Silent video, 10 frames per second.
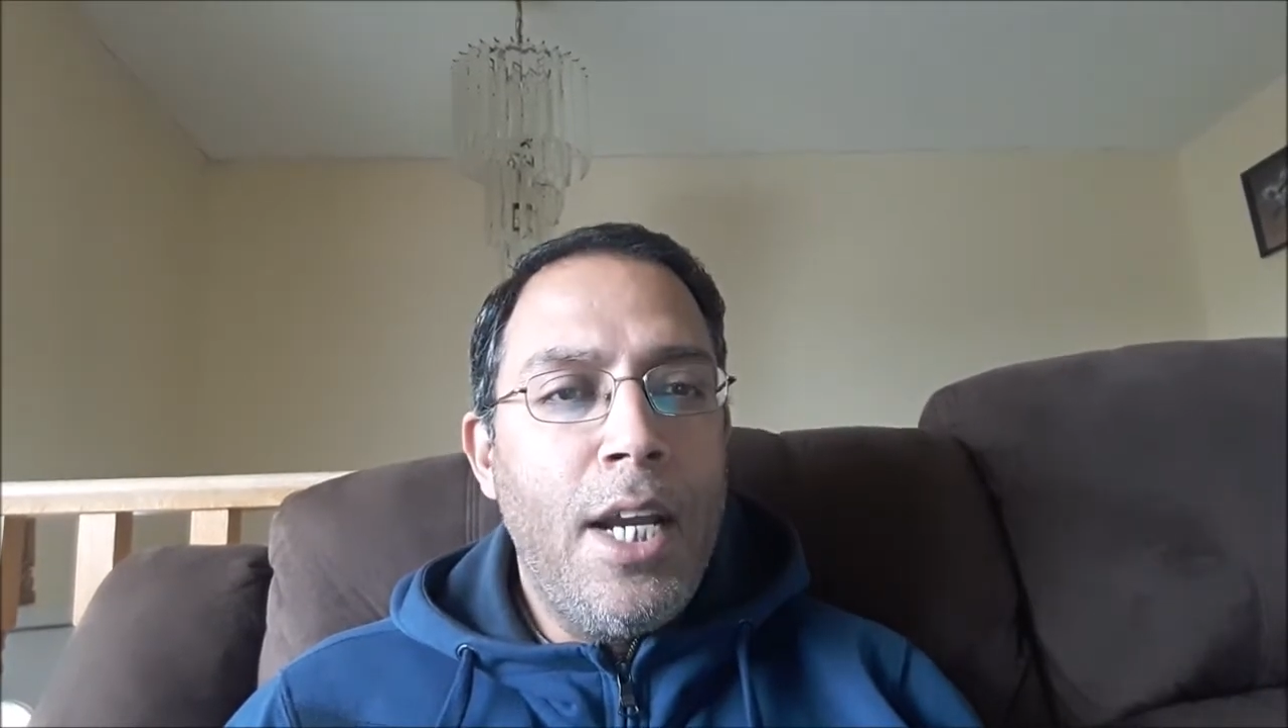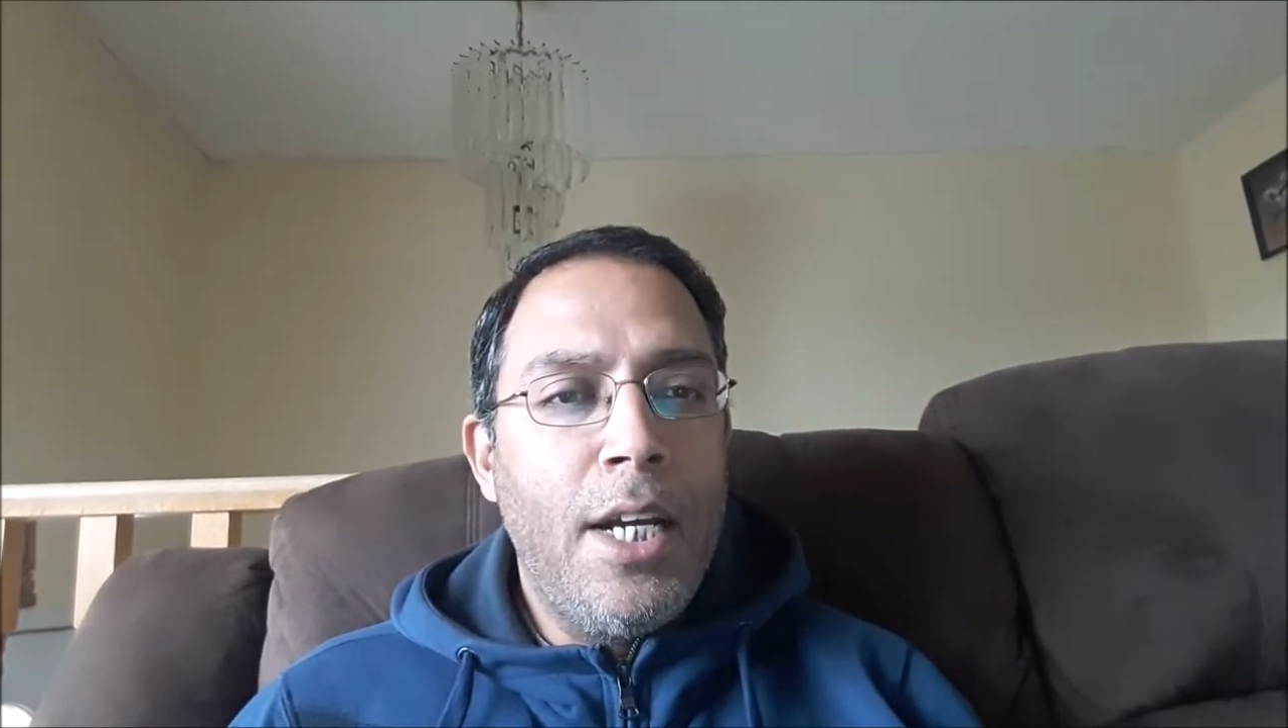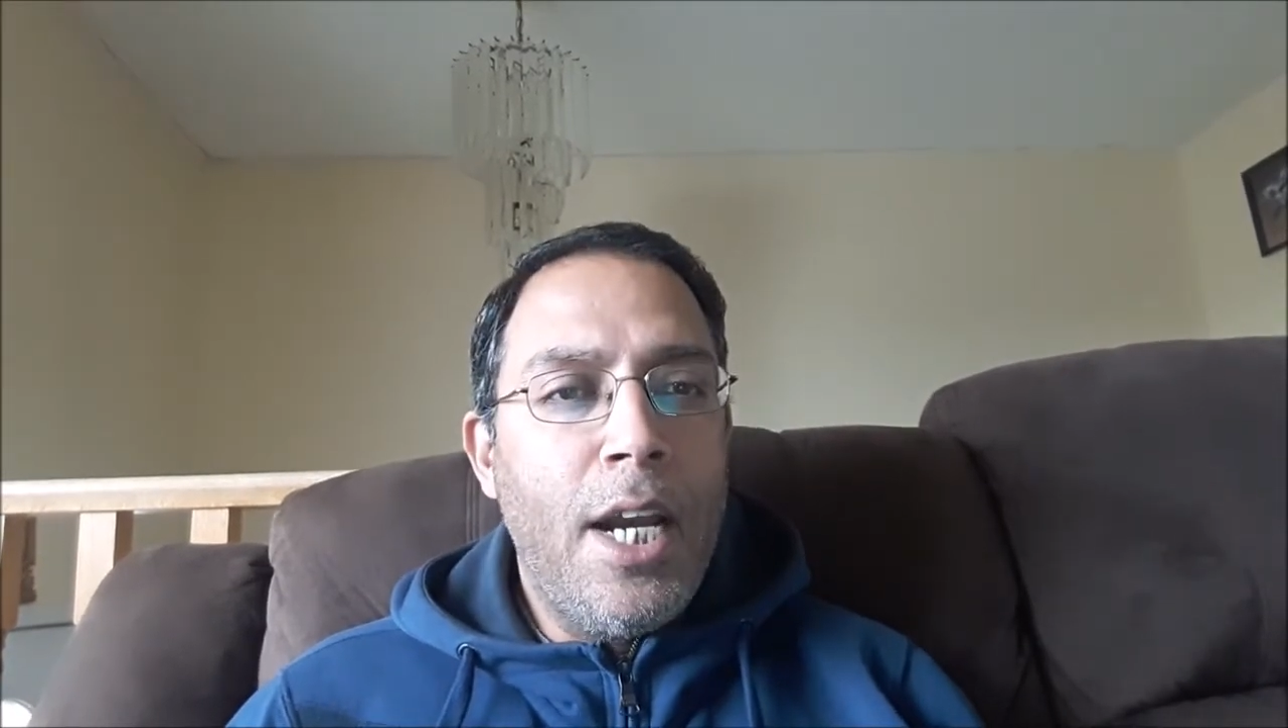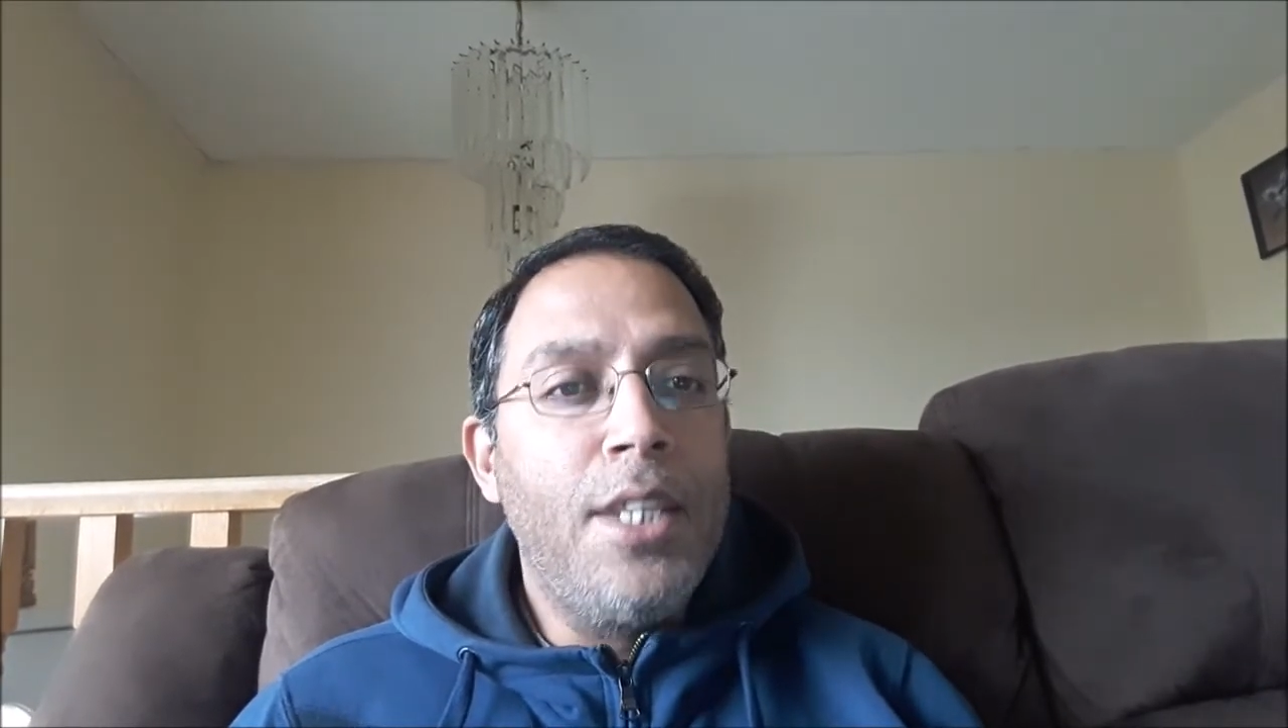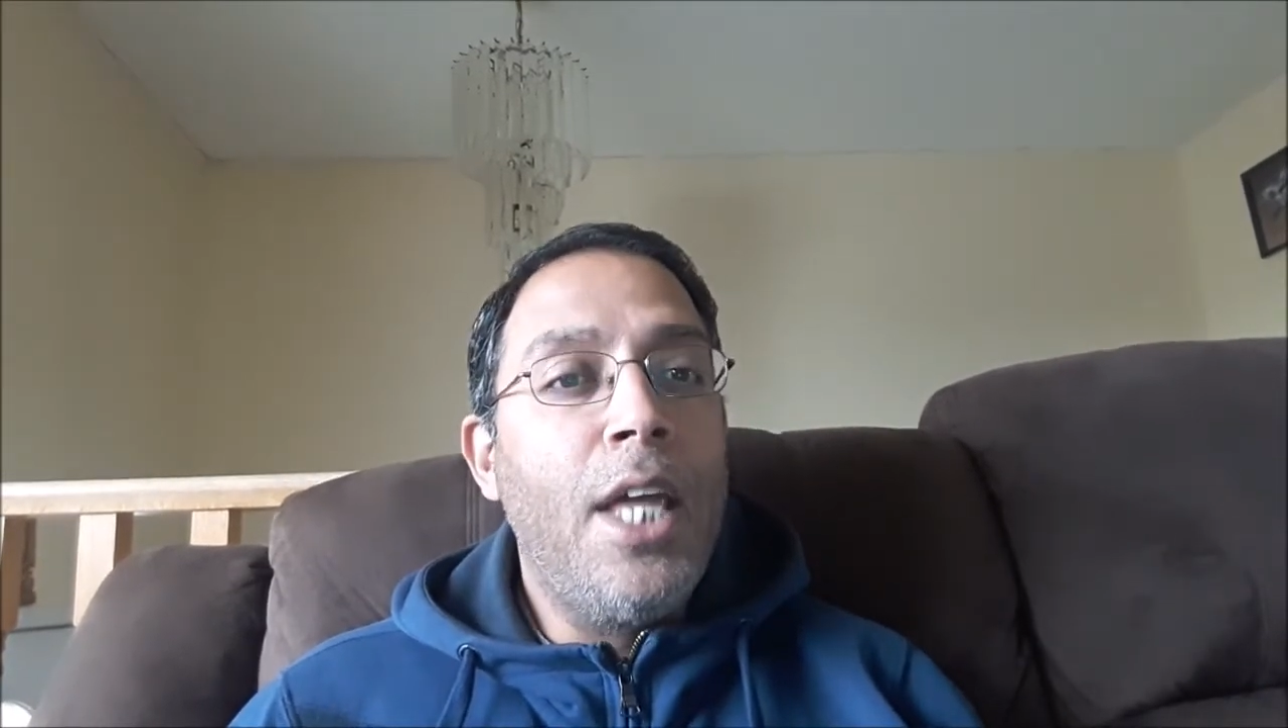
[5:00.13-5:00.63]

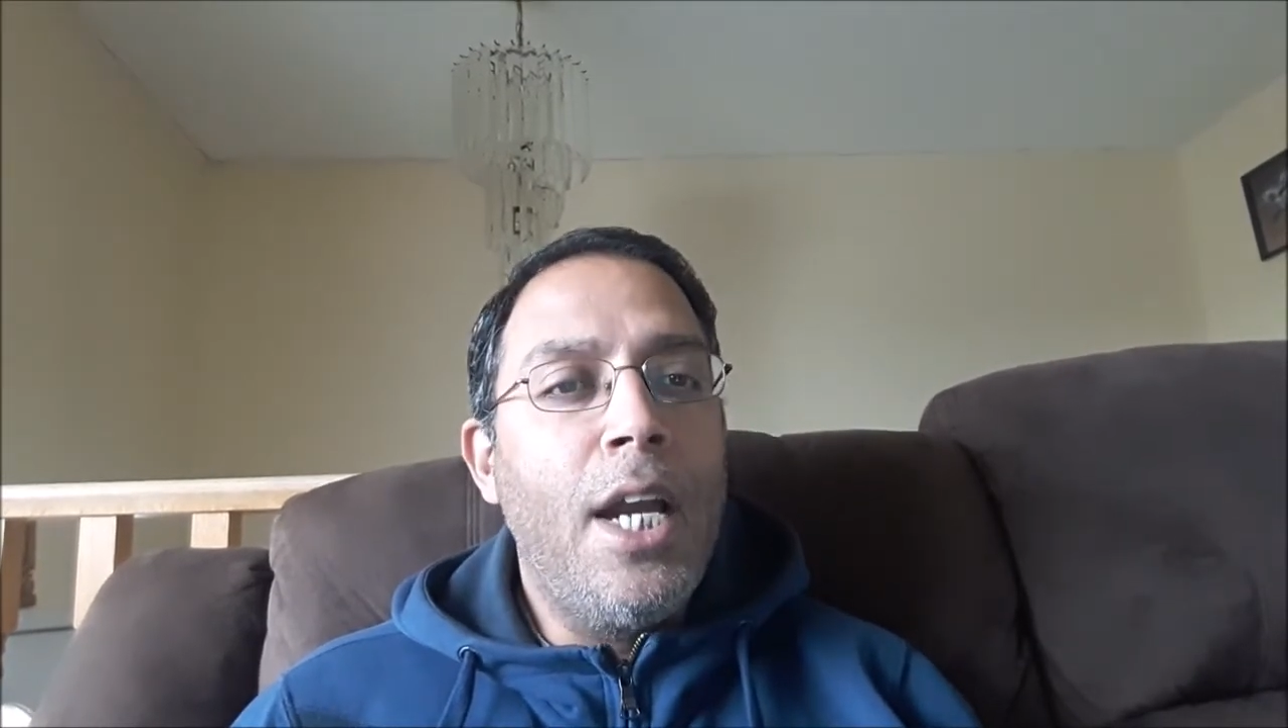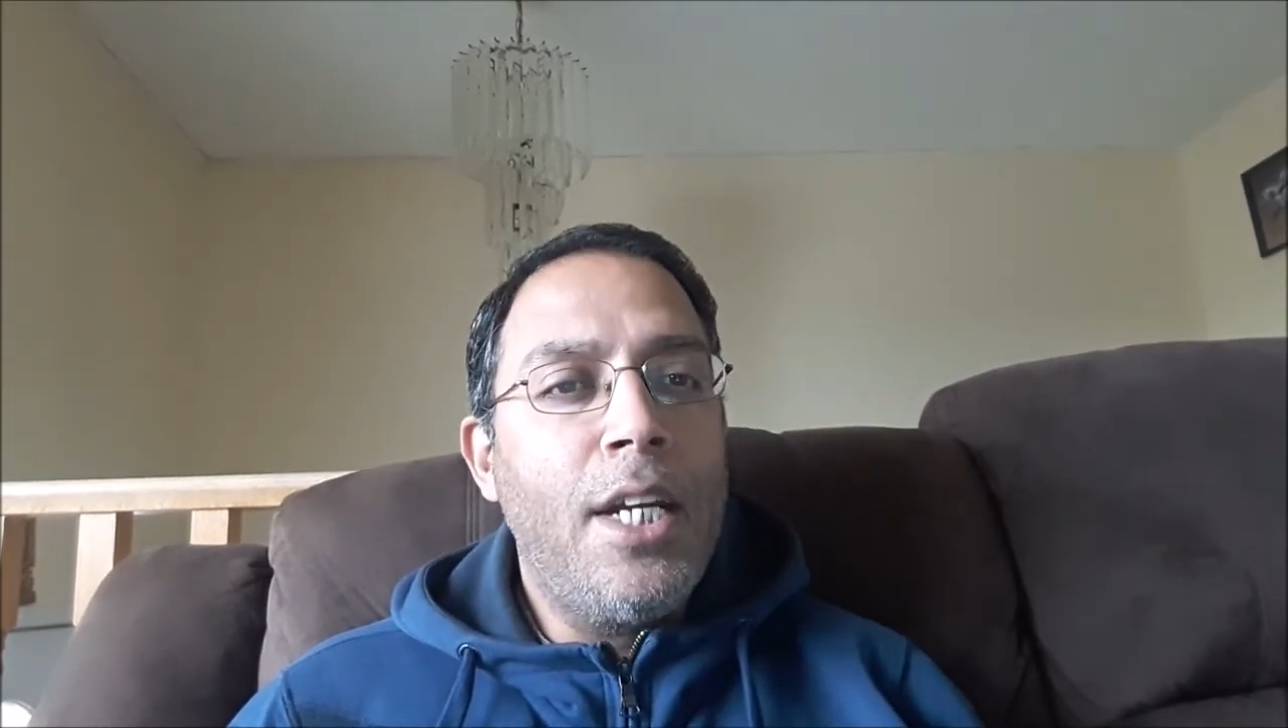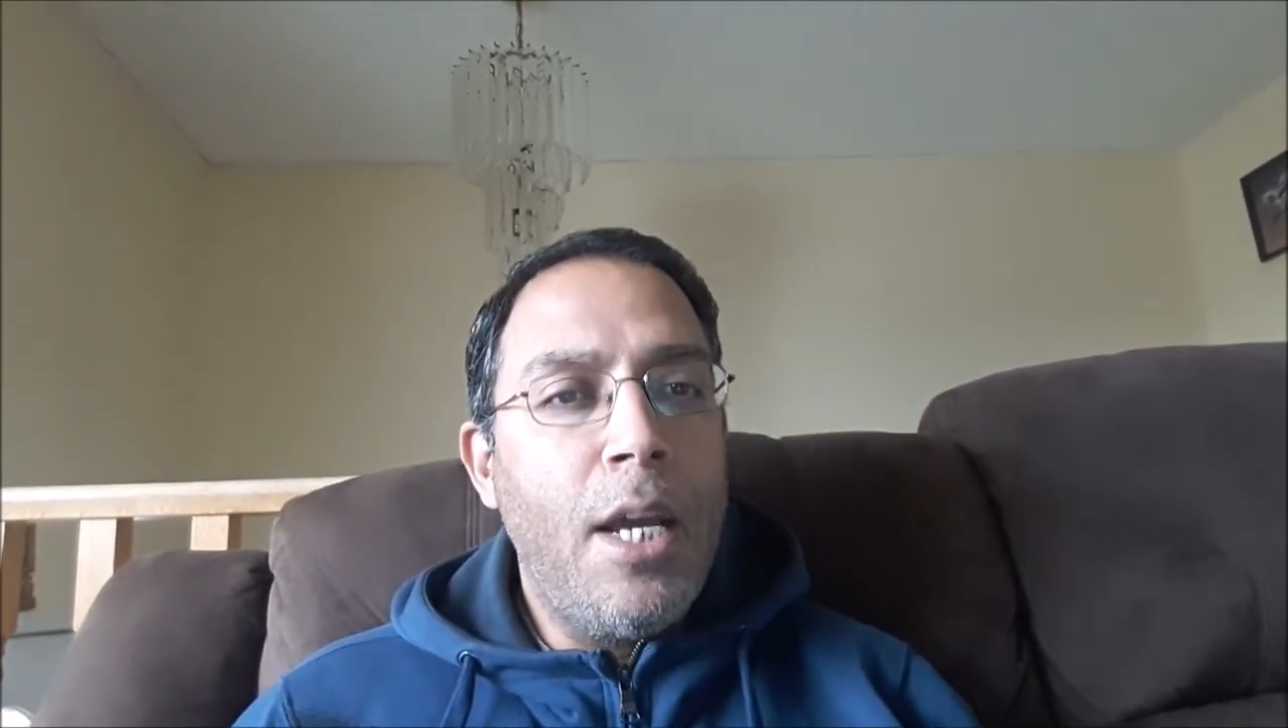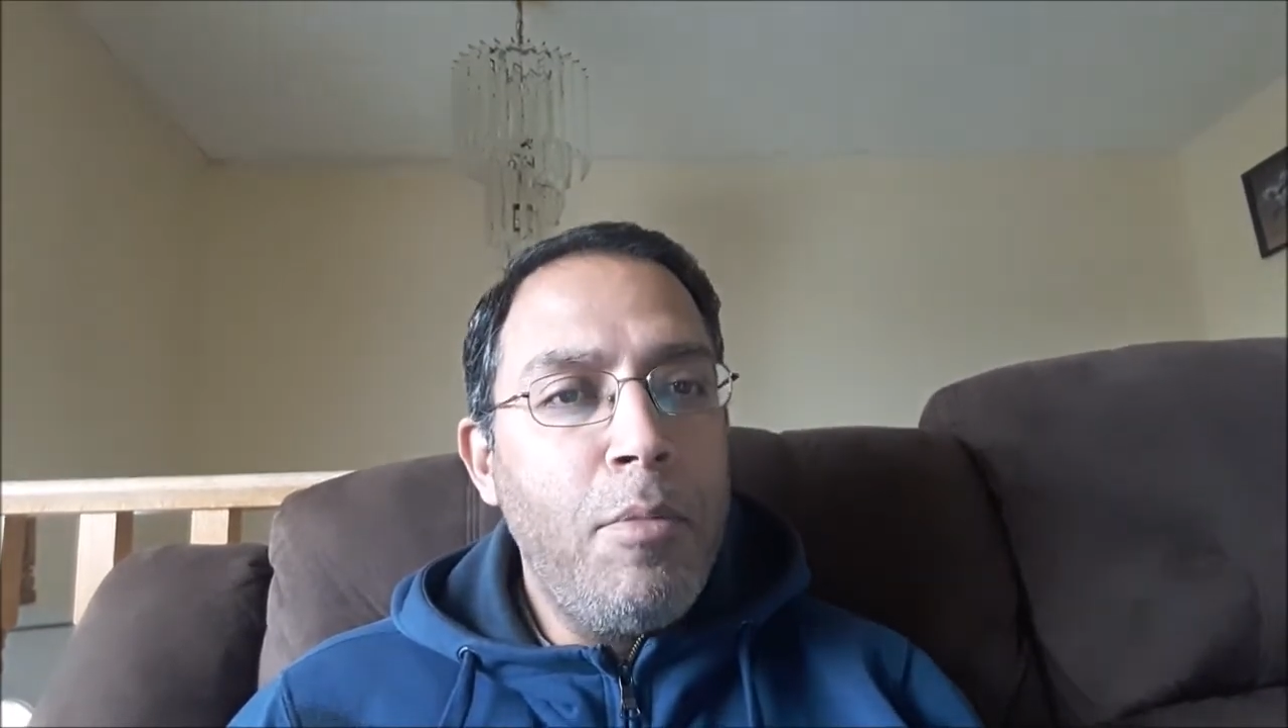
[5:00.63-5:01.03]
and at that